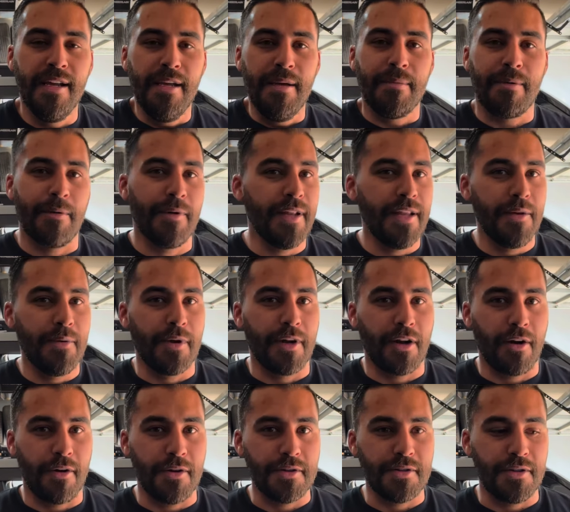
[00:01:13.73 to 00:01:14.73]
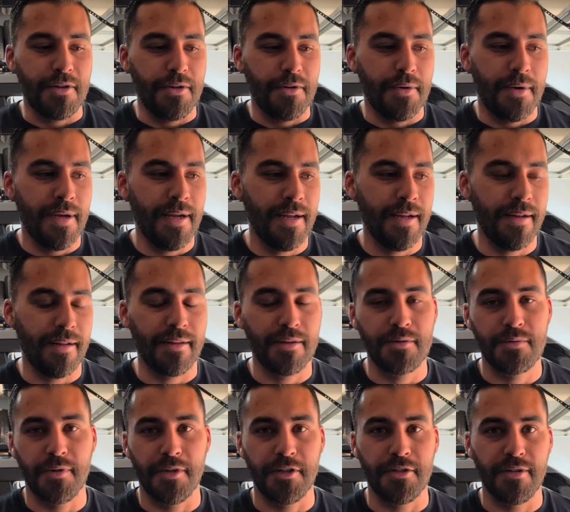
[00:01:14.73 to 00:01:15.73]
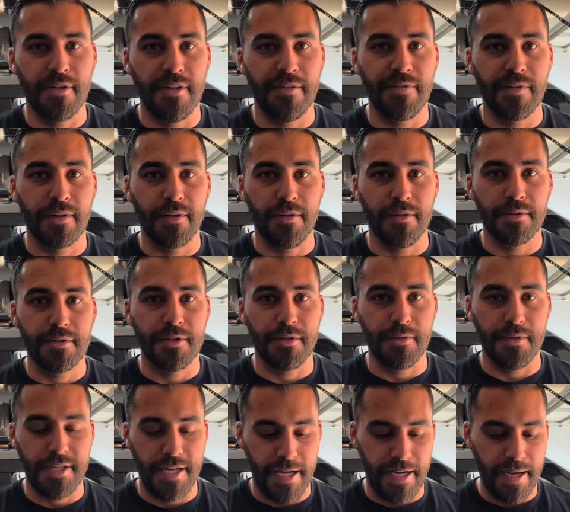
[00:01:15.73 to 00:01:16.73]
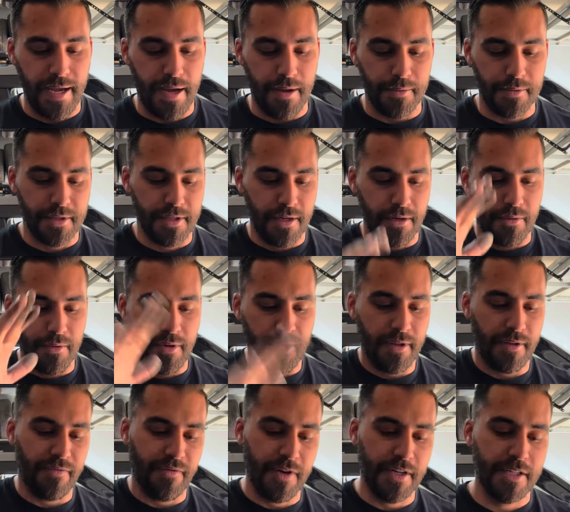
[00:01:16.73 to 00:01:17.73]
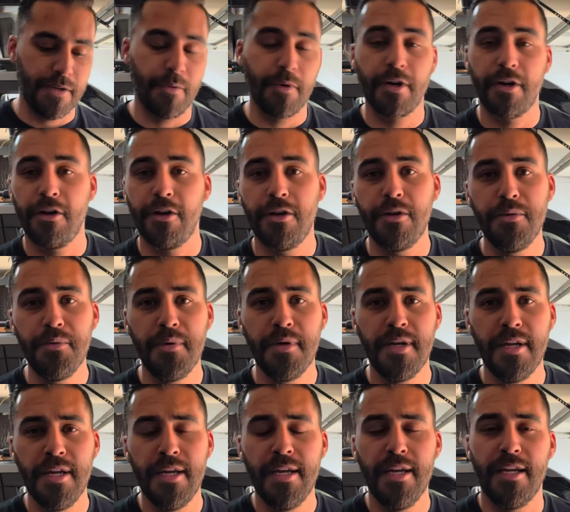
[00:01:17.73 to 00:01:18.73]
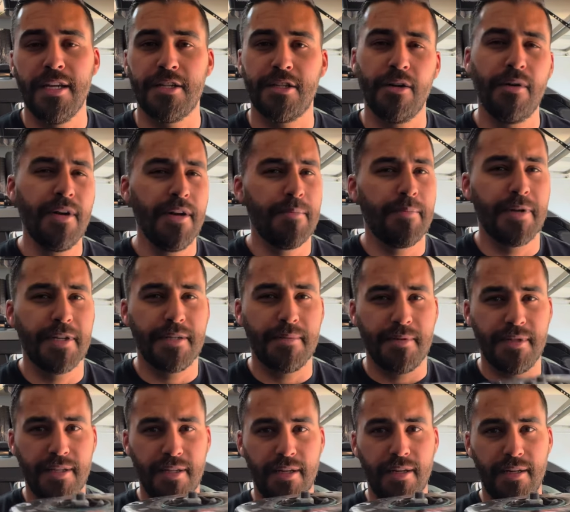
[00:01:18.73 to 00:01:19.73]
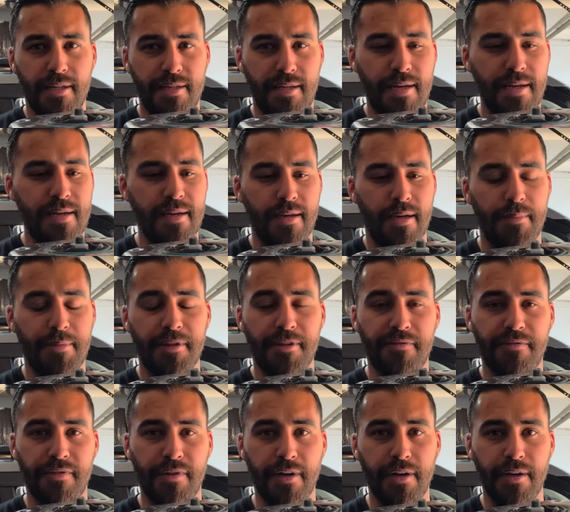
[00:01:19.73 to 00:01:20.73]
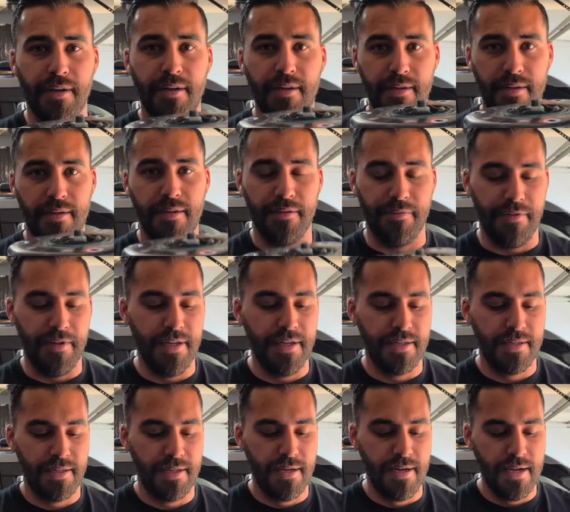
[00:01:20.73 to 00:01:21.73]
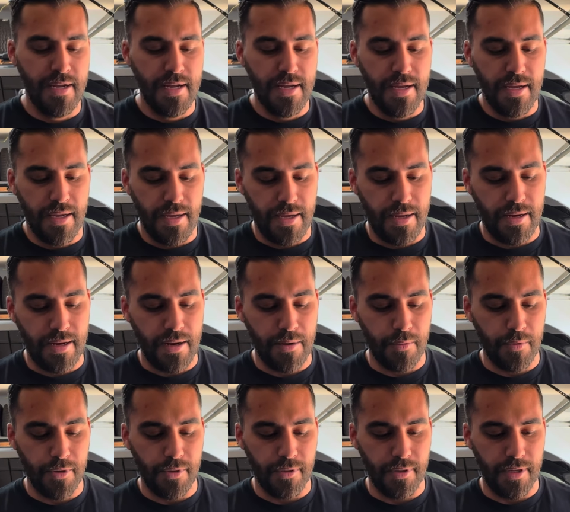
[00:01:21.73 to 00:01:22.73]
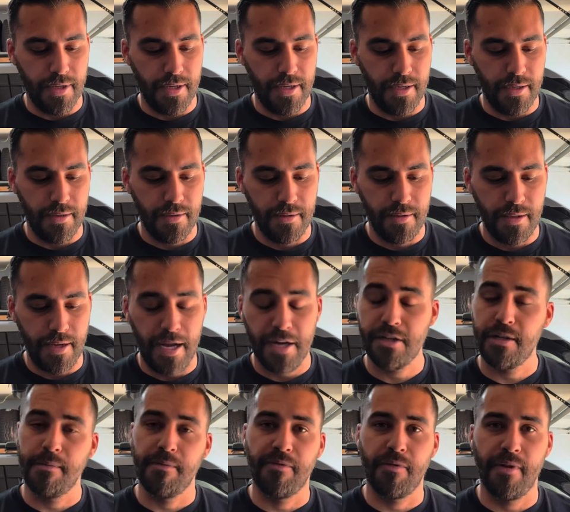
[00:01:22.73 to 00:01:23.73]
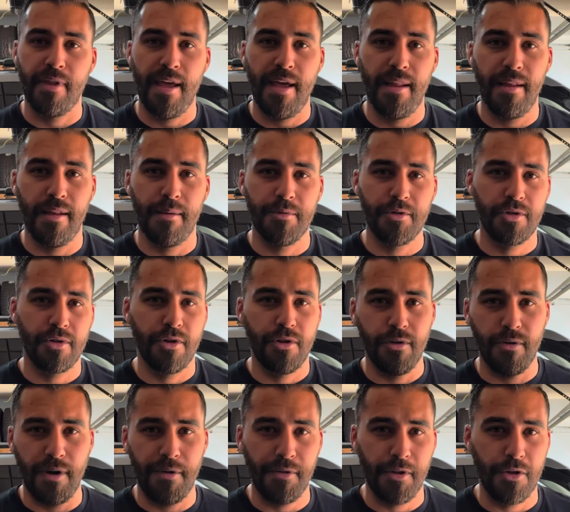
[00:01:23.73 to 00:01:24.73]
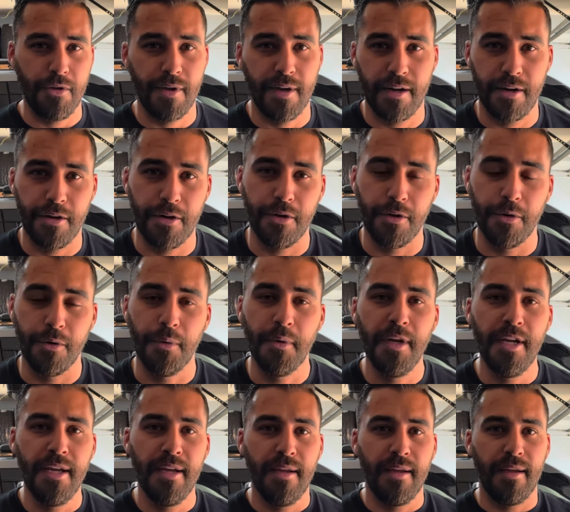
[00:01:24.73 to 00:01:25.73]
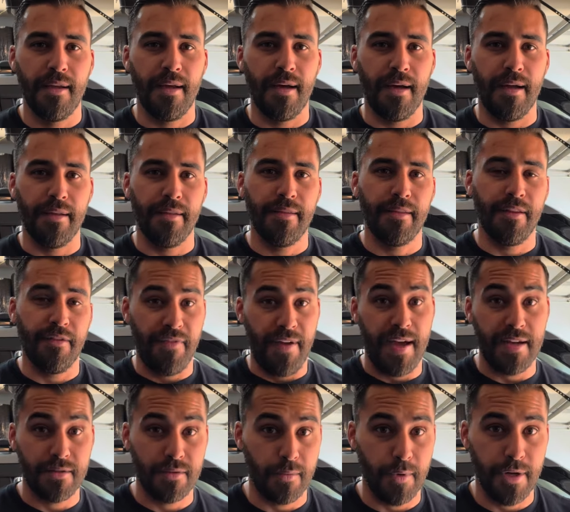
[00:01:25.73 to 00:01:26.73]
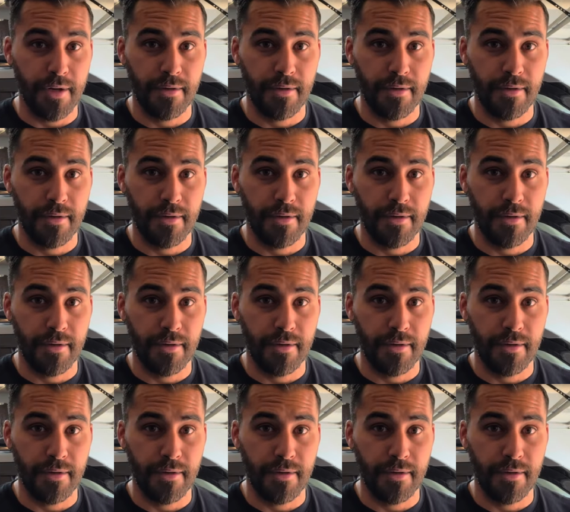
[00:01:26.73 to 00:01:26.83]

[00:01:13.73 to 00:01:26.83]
But really, when a car is new, nothing's really too difficult to take out. So first thing we're gonna do is go ahead and put some studs up in the front of this. And I will, actually before that, let me show you everything you gotta do the fast way.